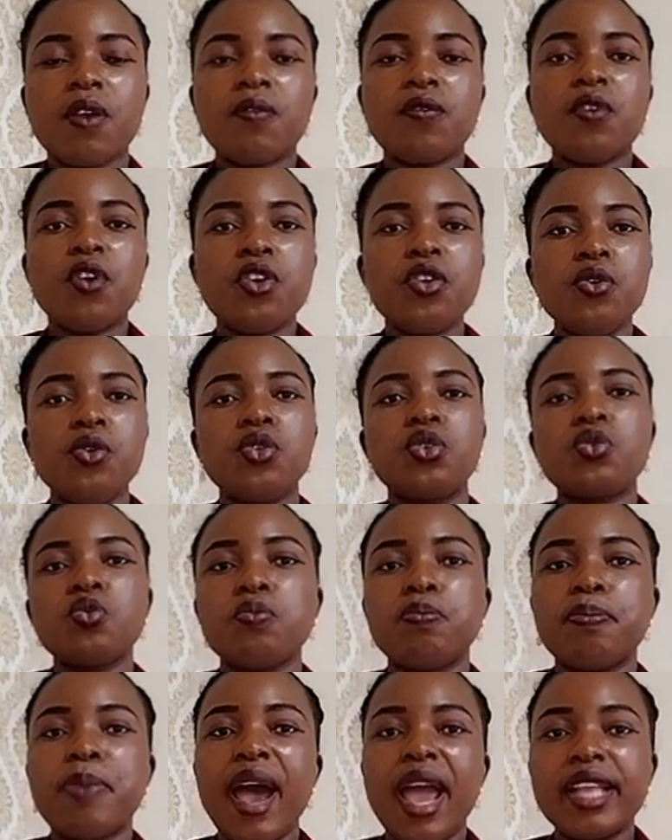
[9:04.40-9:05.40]
for you to
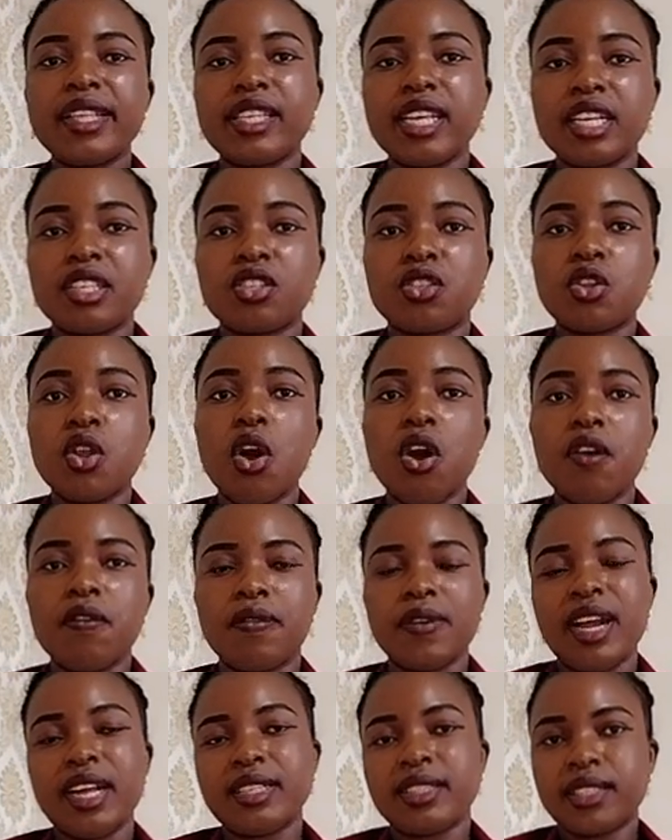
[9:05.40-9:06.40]
buy their stuff
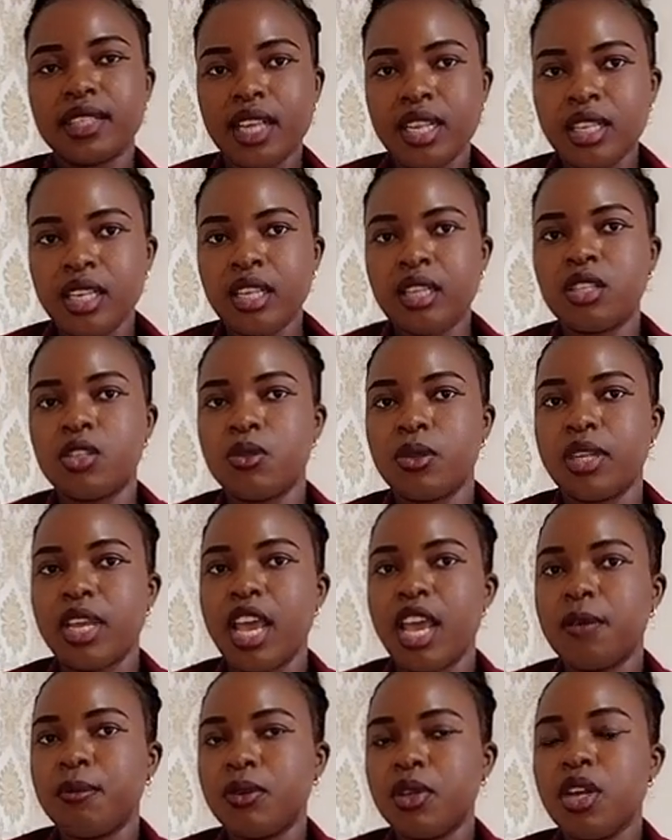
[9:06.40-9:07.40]
and send it to
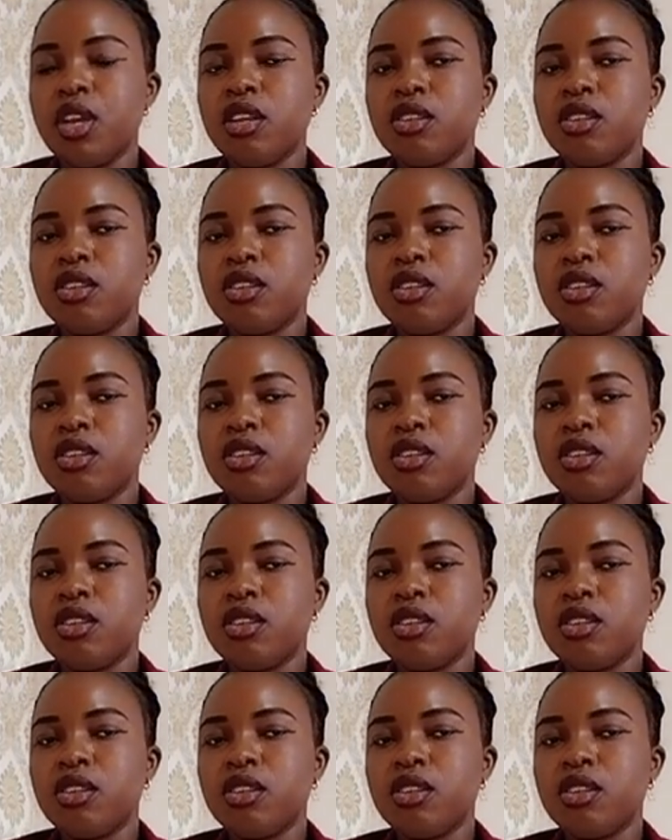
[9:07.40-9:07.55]
them.